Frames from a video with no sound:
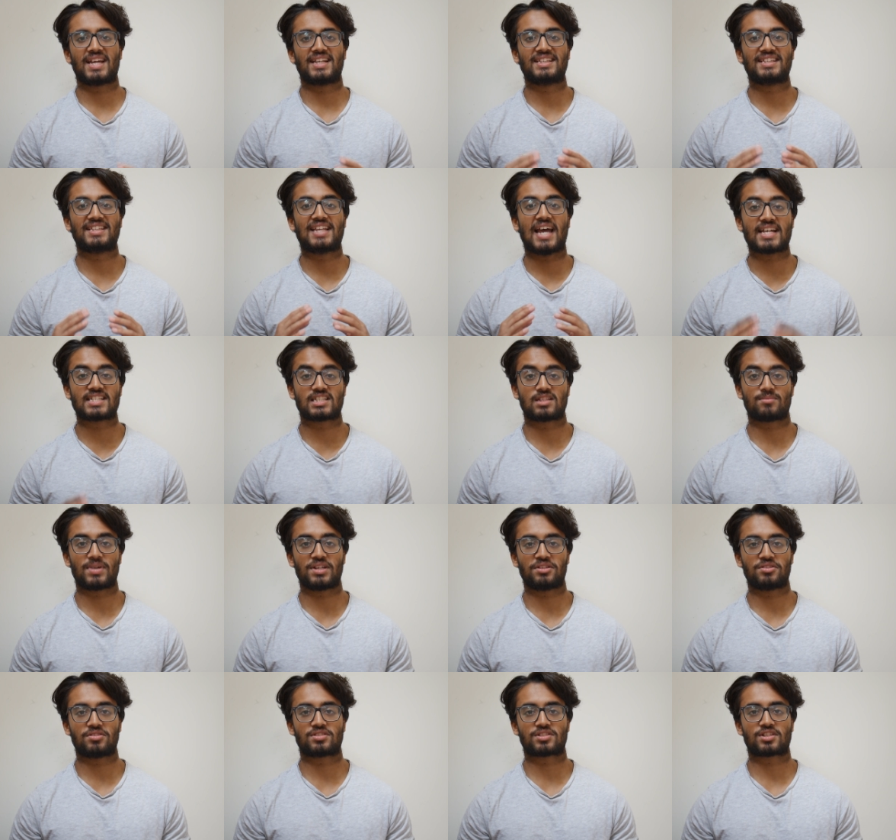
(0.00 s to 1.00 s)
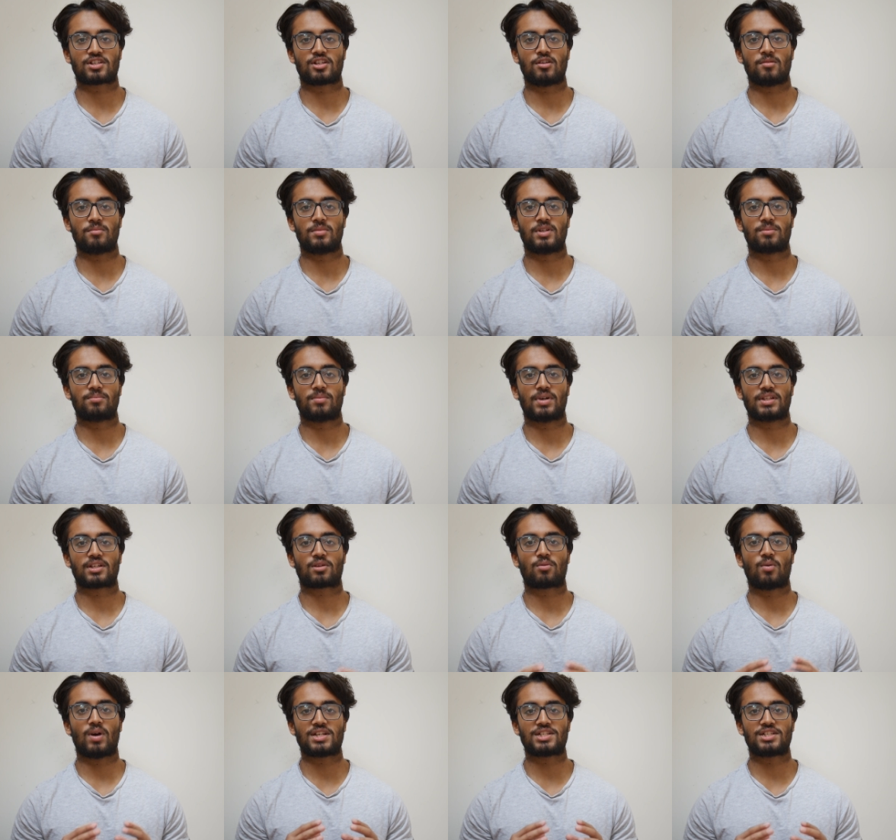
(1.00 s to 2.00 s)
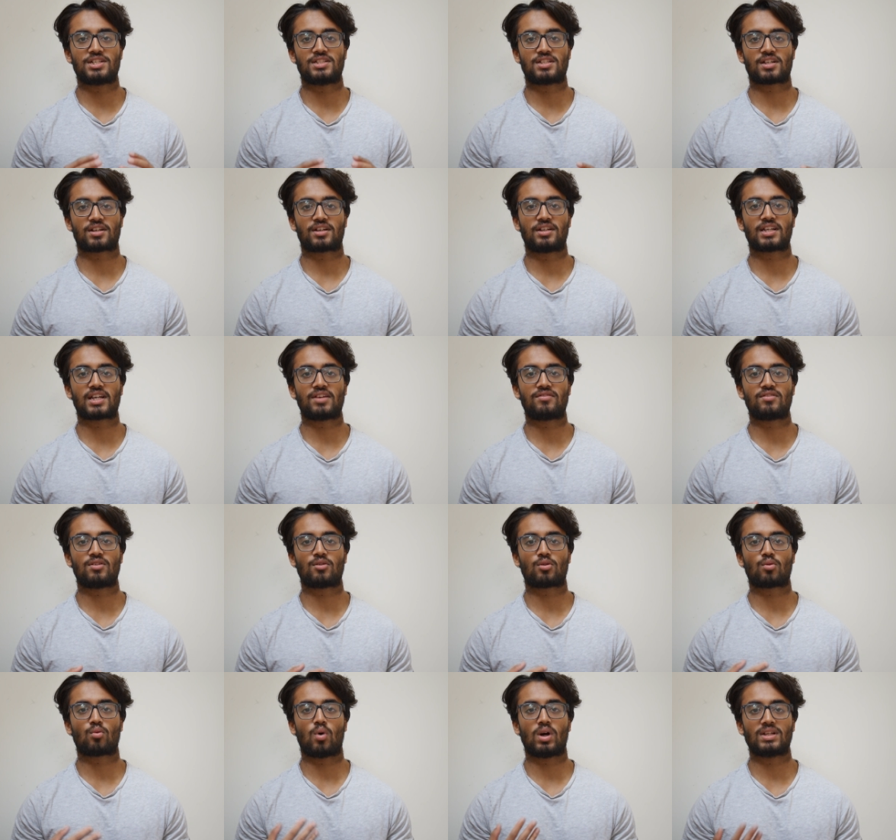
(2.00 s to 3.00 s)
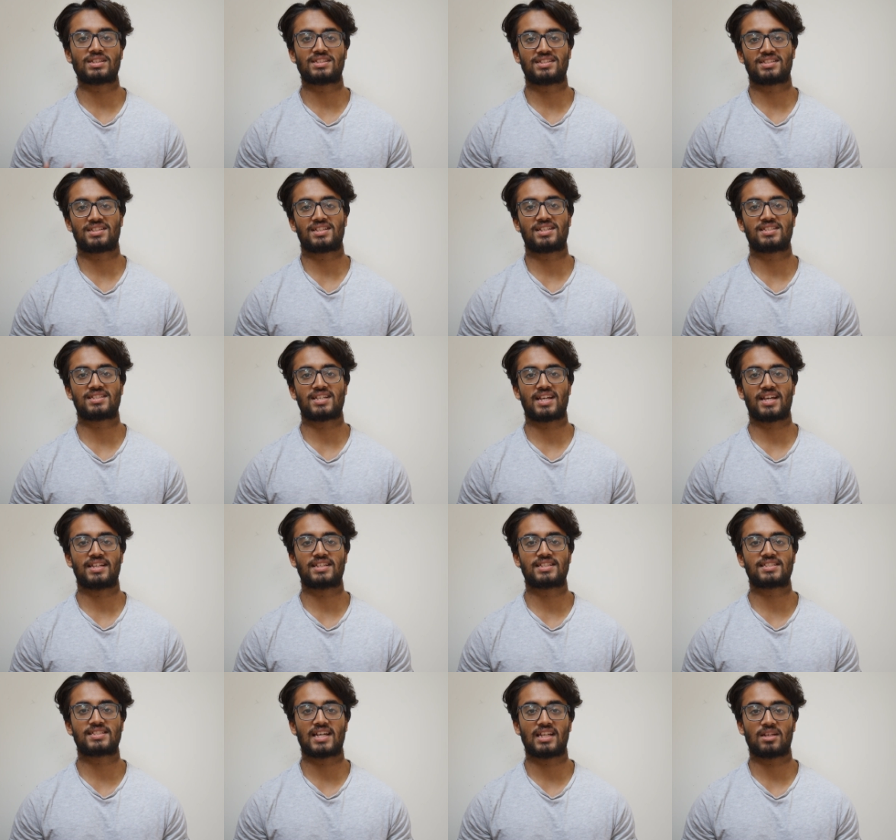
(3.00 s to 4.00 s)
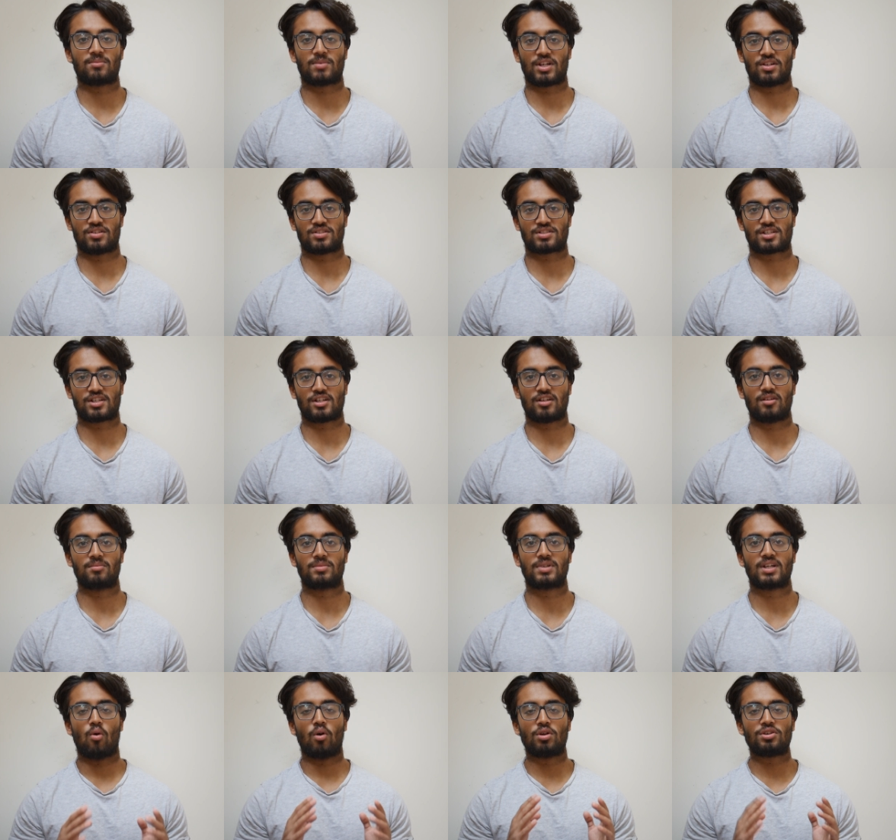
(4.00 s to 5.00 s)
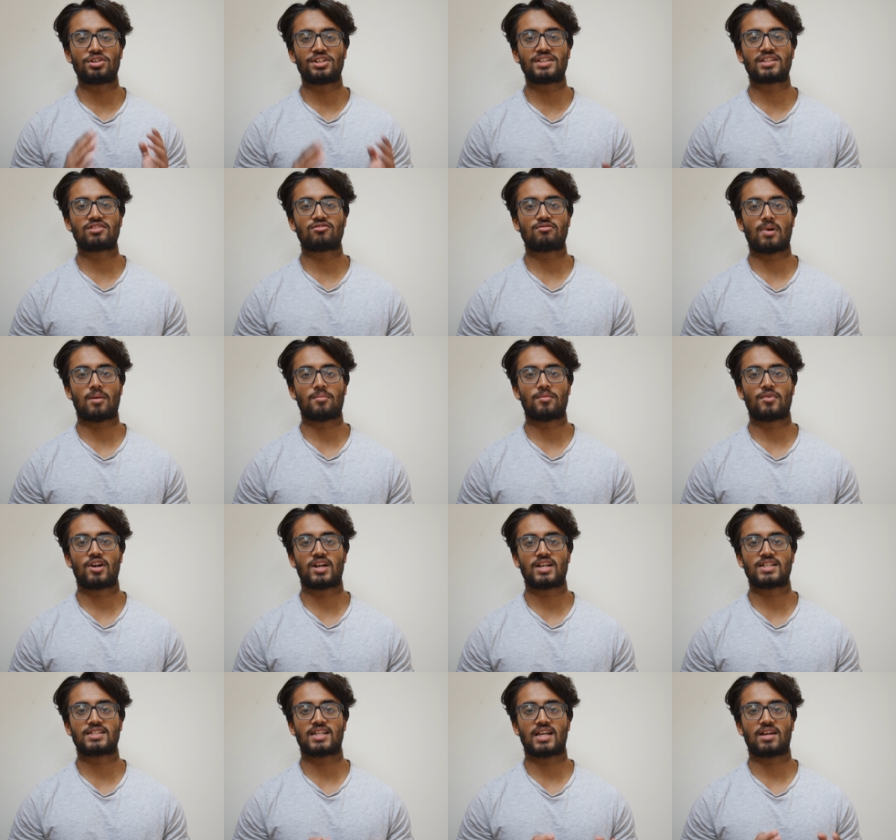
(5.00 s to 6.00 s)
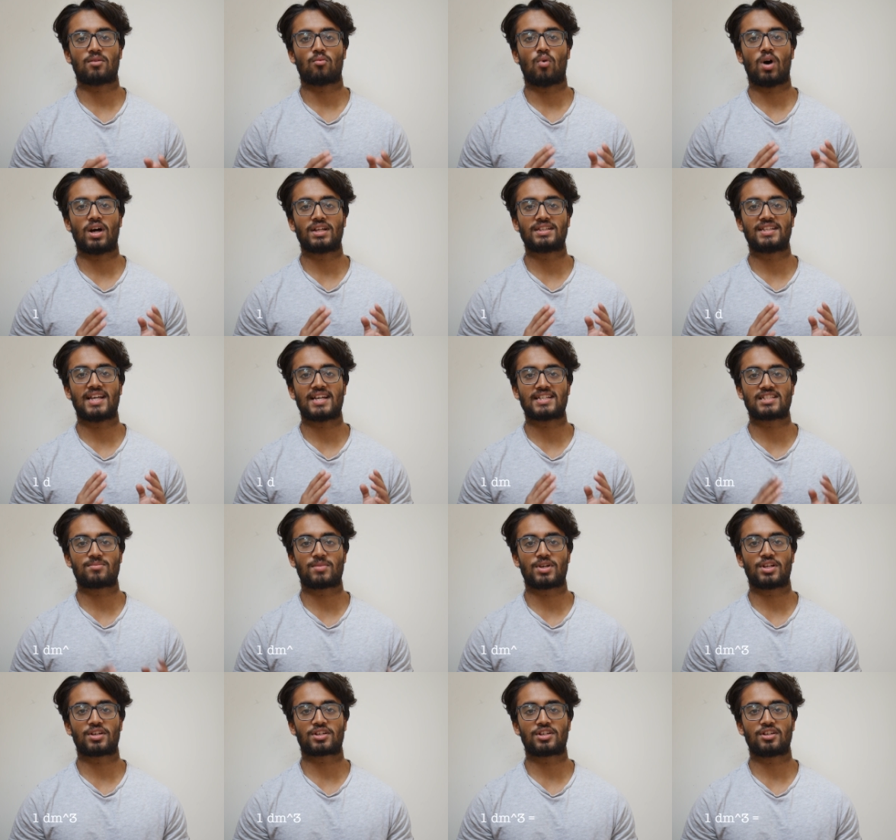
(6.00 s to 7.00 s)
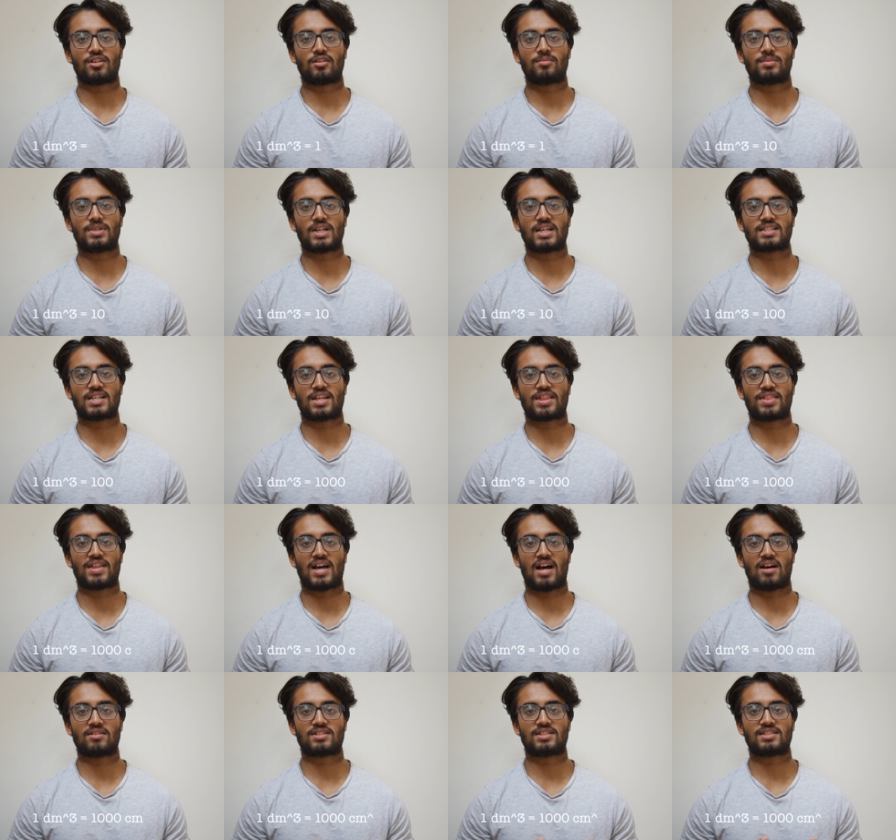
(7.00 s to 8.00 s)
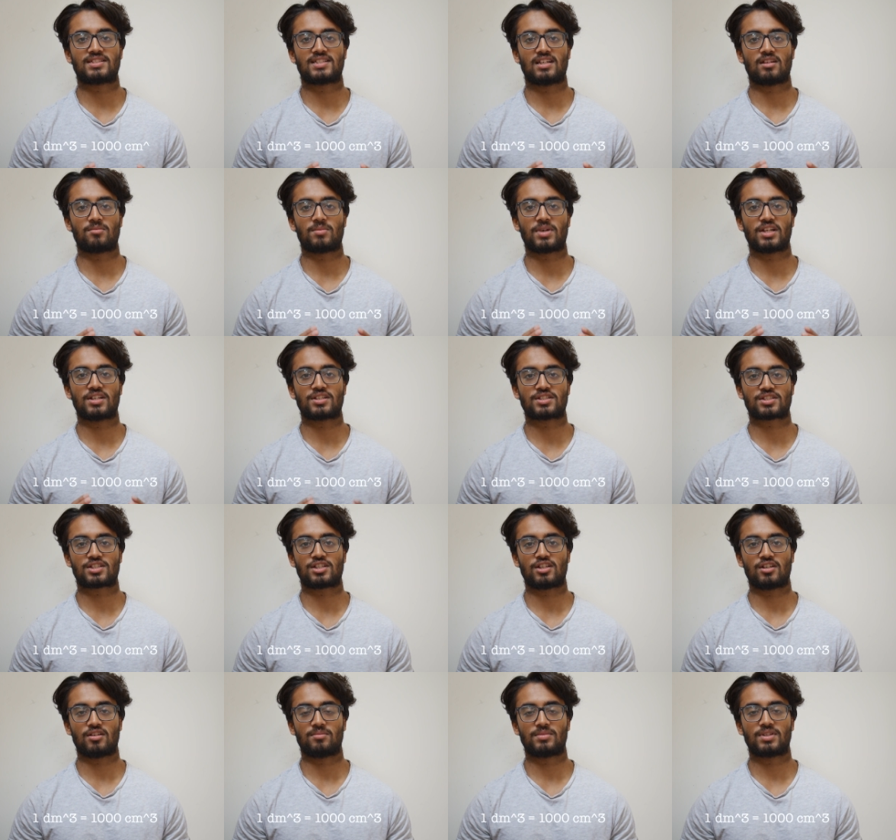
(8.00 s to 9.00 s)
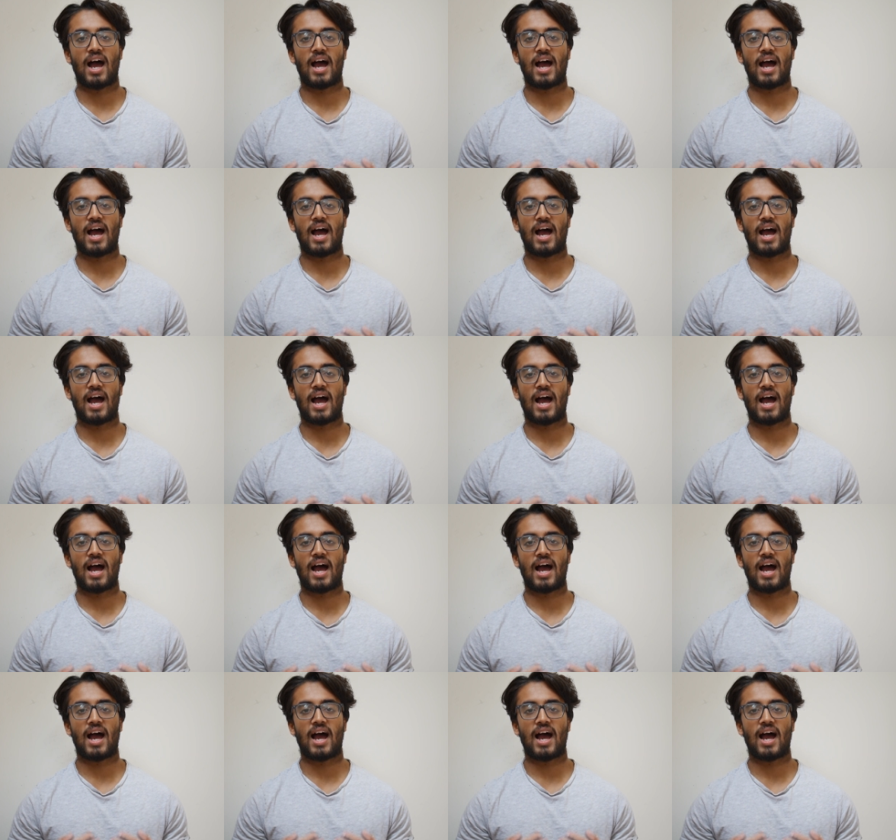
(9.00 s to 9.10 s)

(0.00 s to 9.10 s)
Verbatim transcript: in decimeters cubed, but the questions are going to give you quantities in centimeters cubed. All you need to remember is that one decimeter cubed is a thousand centimeters cubed.